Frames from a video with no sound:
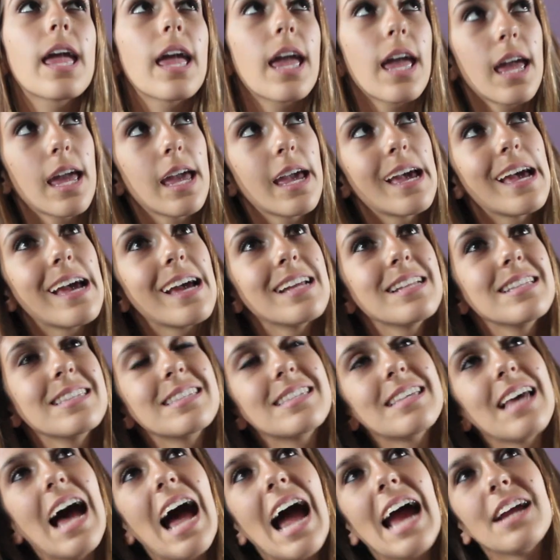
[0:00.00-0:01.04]
And
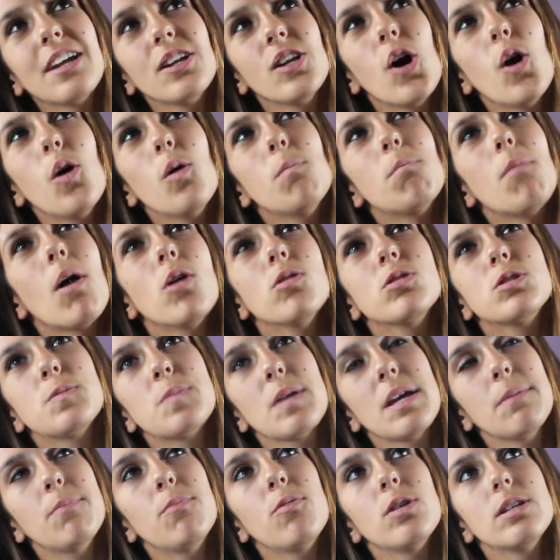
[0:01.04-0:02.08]

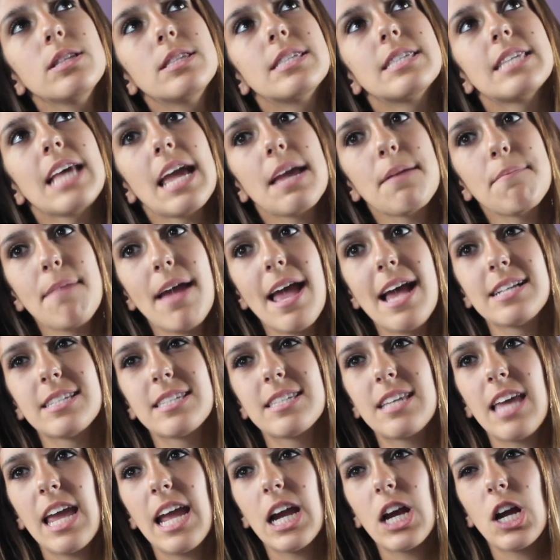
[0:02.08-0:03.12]
most people would say
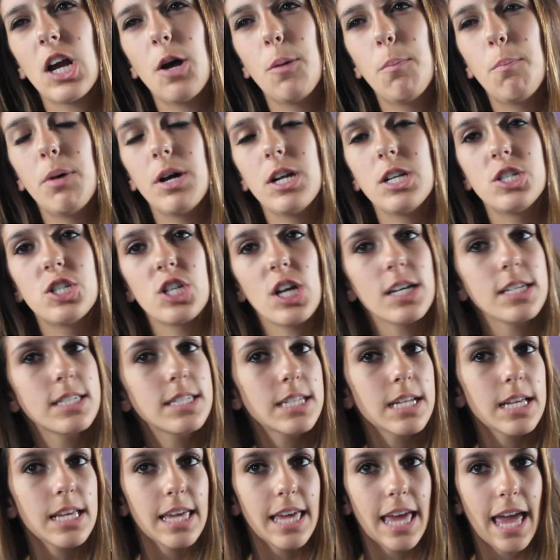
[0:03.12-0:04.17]
mascara, but
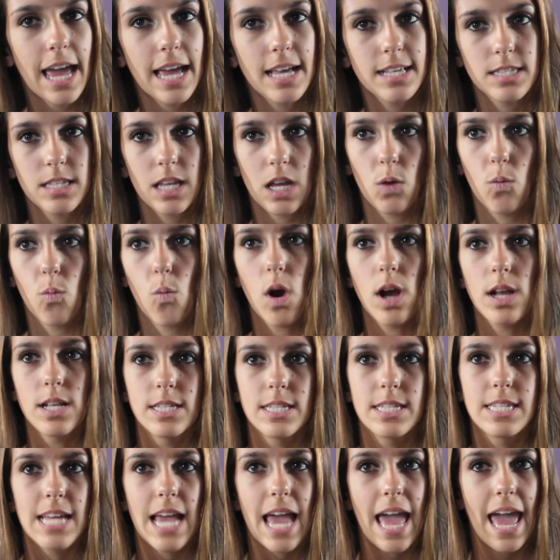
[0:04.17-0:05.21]
just in case like
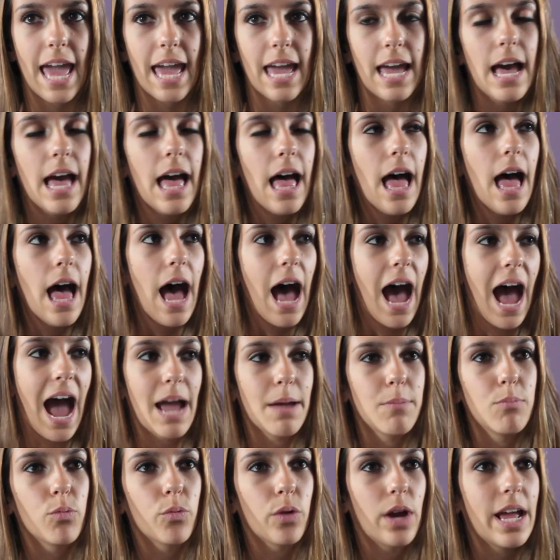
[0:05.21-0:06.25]
one day
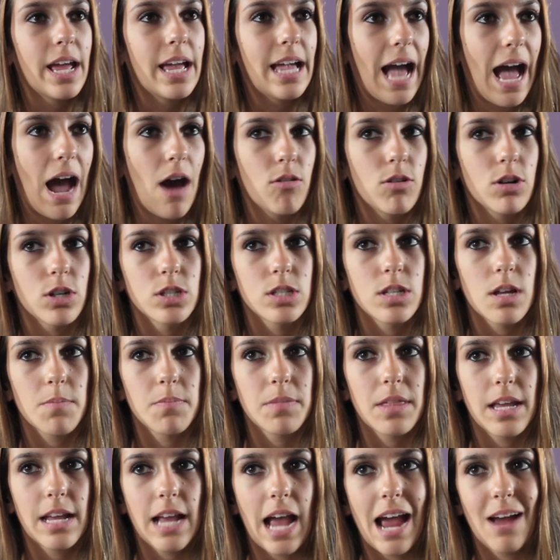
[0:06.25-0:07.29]
I break out or
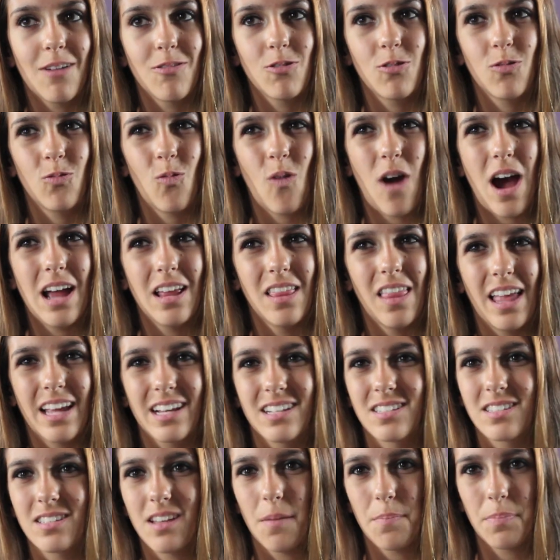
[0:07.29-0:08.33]
something, I would want
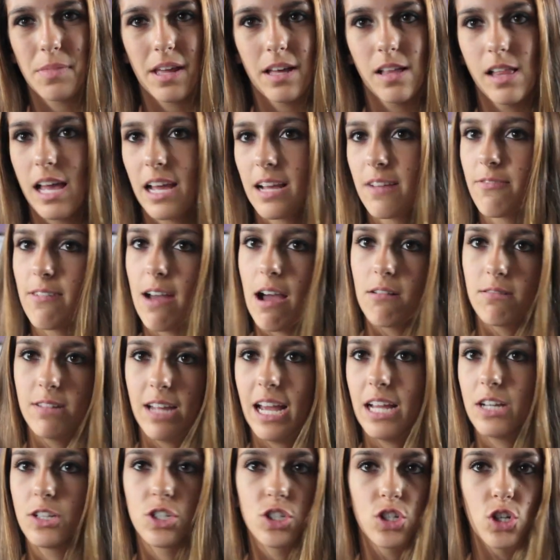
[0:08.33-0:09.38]
like something like
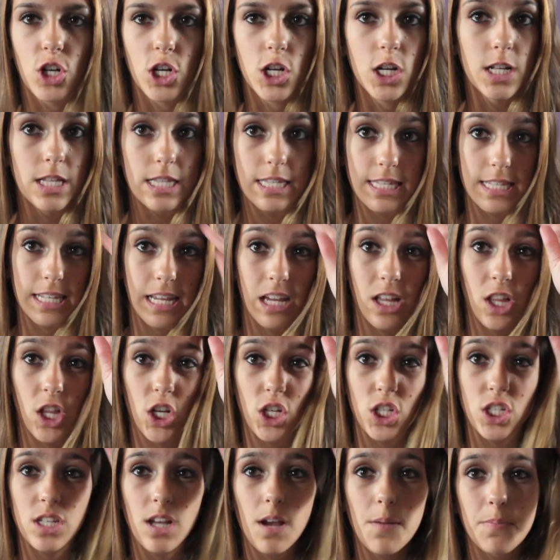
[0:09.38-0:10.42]
foundation or
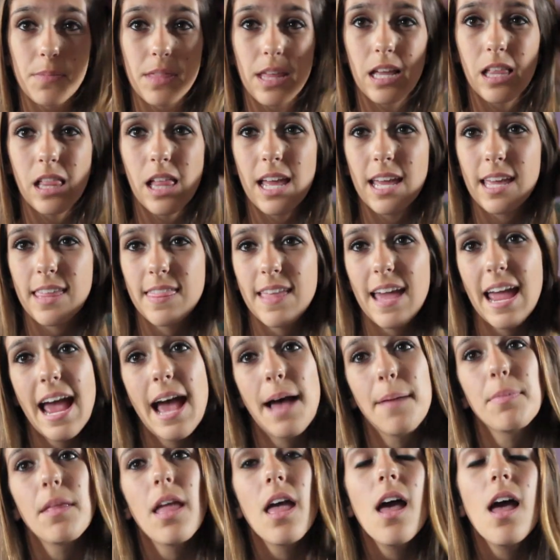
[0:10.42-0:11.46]
concealer, or something like
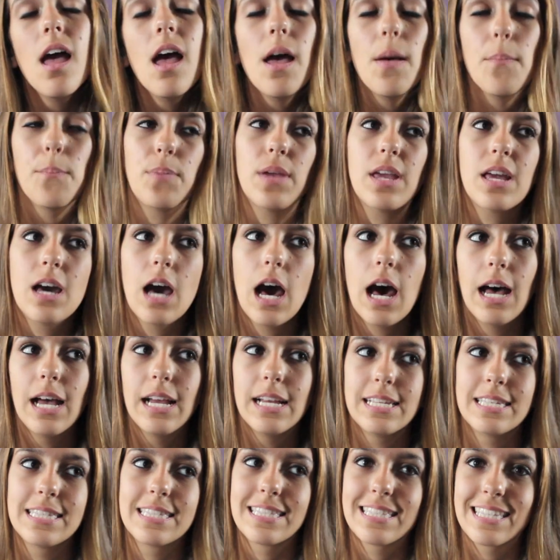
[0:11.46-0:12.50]
that,
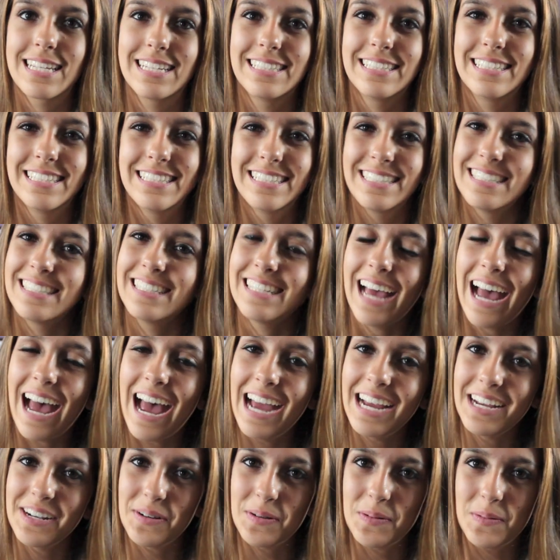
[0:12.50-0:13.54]
because
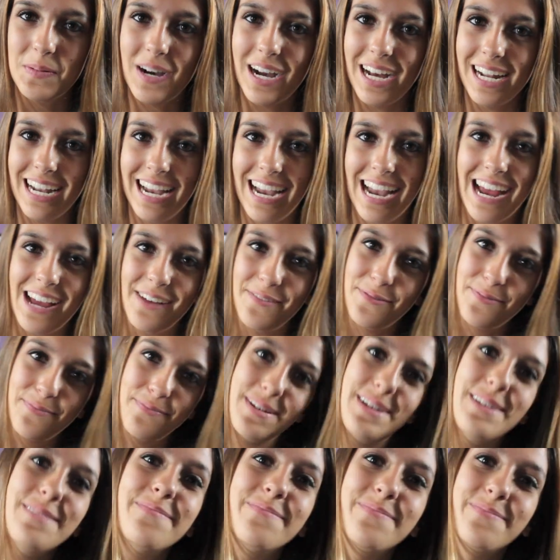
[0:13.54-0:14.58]
I don't want to have
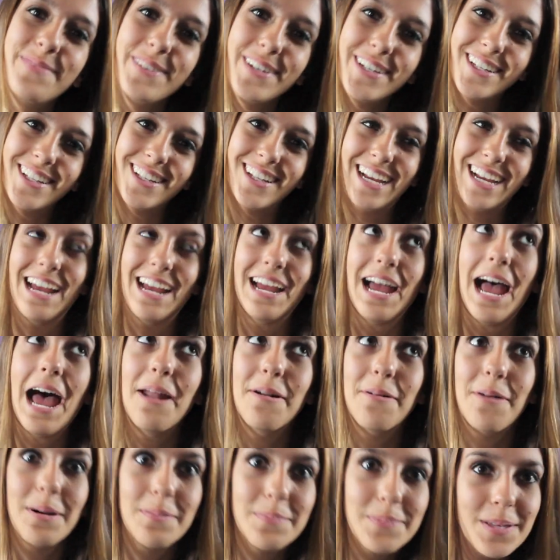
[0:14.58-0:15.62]
pimple. I
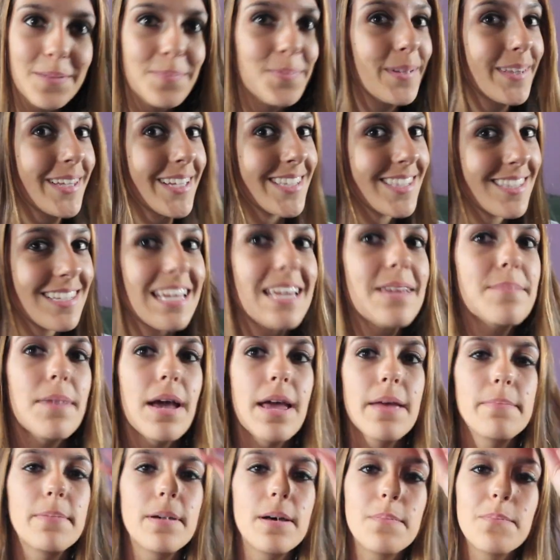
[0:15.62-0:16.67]
don't want people to see
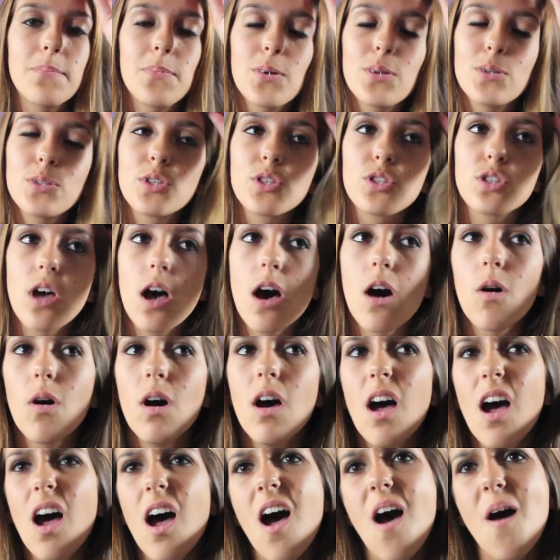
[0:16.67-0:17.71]
my pimples, so
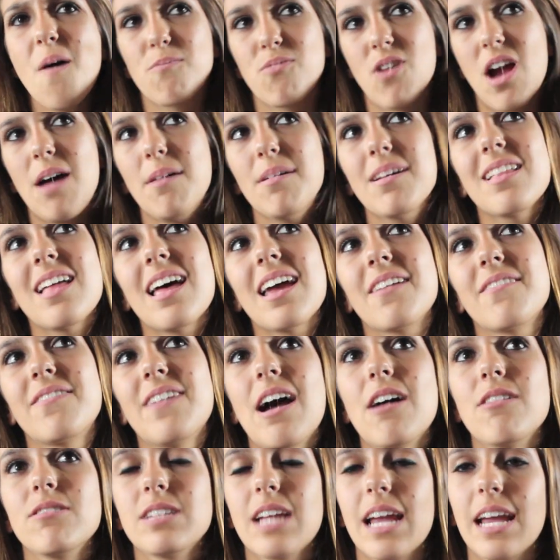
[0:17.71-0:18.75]
probably
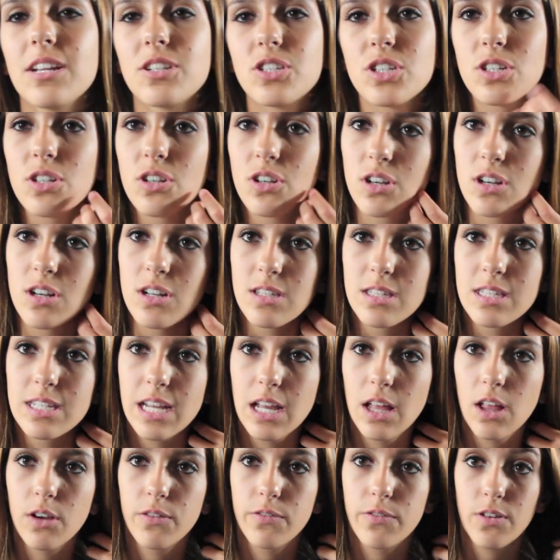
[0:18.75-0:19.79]
like foundation or
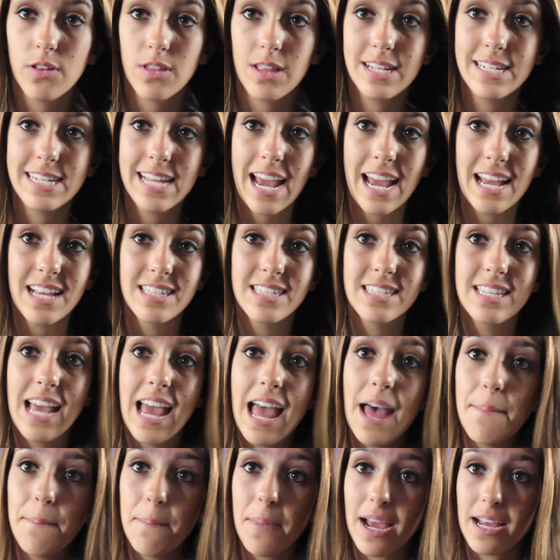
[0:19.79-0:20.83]
concealer for the days
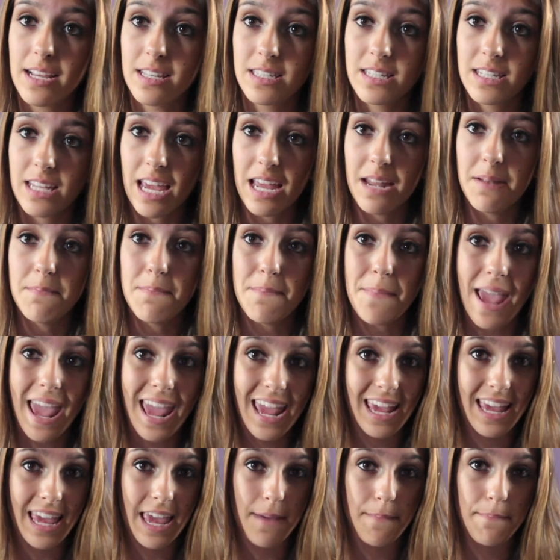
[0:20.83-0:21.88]
that my skin
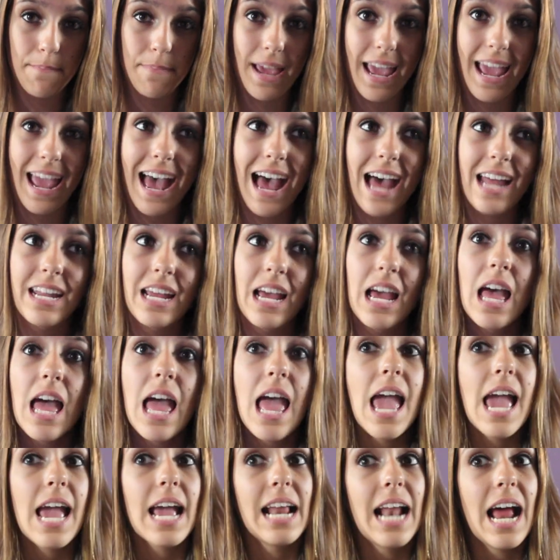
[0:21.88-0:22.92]
may get bad.
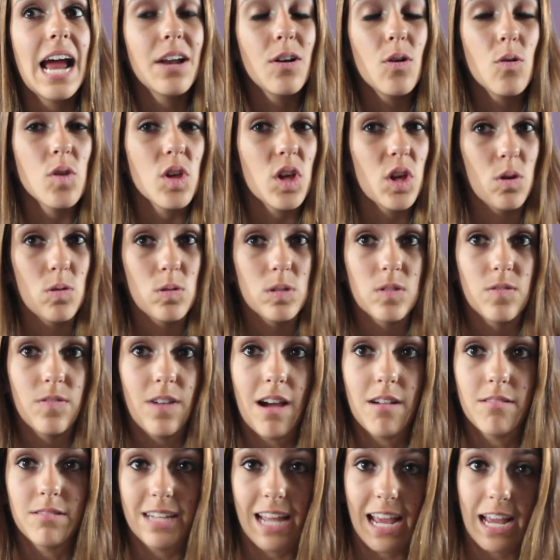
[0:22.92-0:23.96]
And I don't use
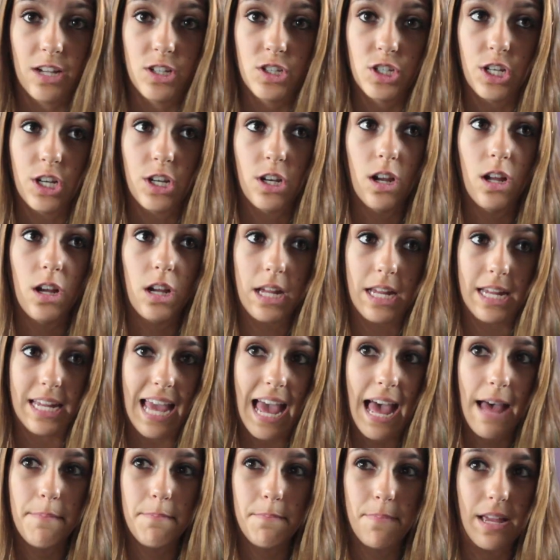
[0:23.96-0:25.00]
foundation
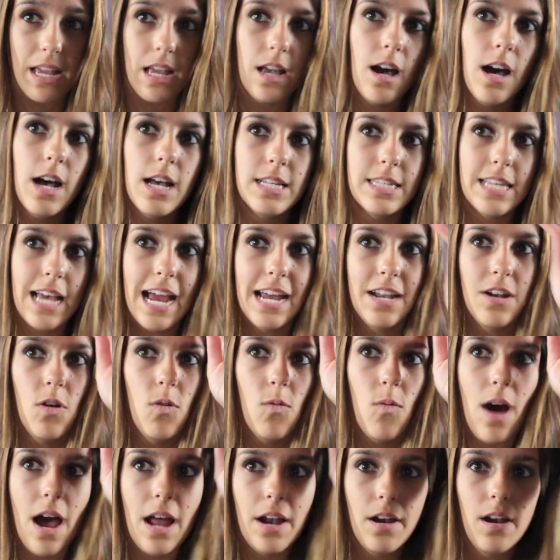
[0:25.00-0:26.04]
yet because I
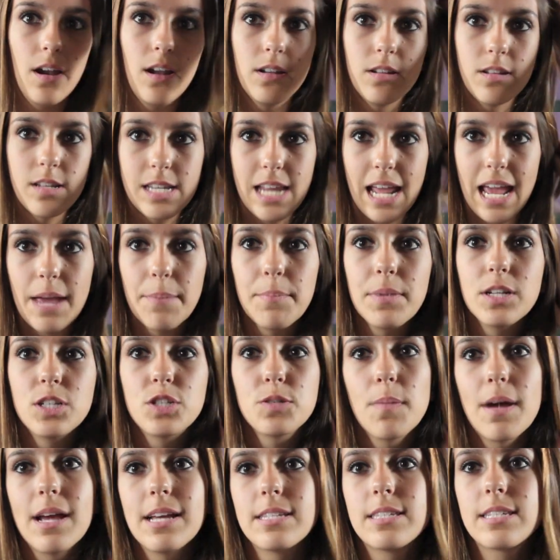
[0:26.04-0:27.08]
don't want to
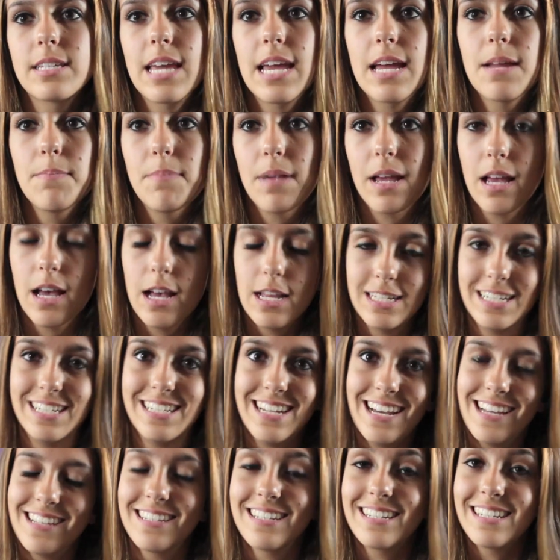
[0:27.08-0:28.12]
damage my skin because
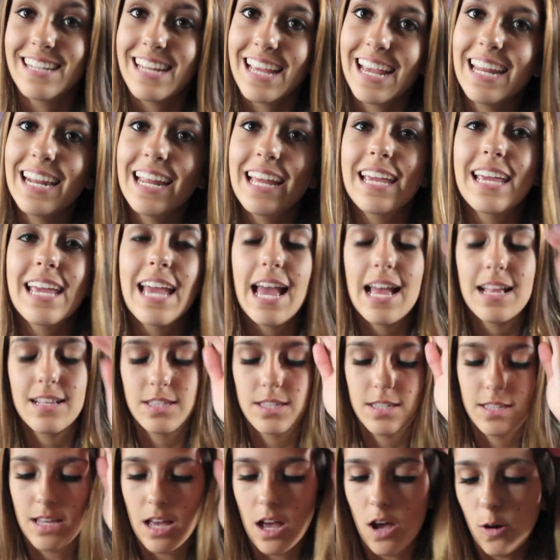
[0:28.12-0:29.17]
it doesn't need it yet,
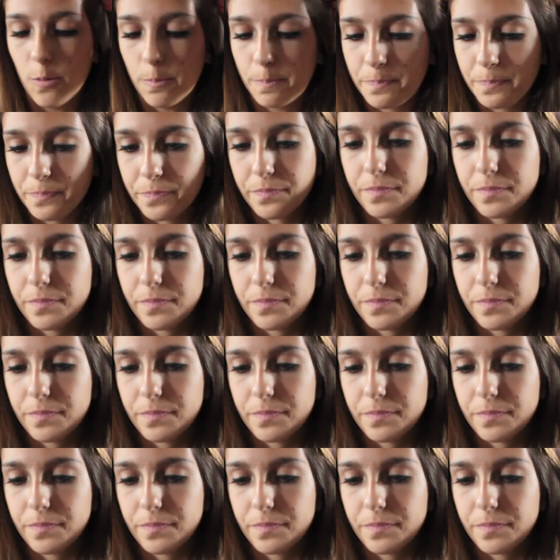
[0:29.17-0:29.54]
so...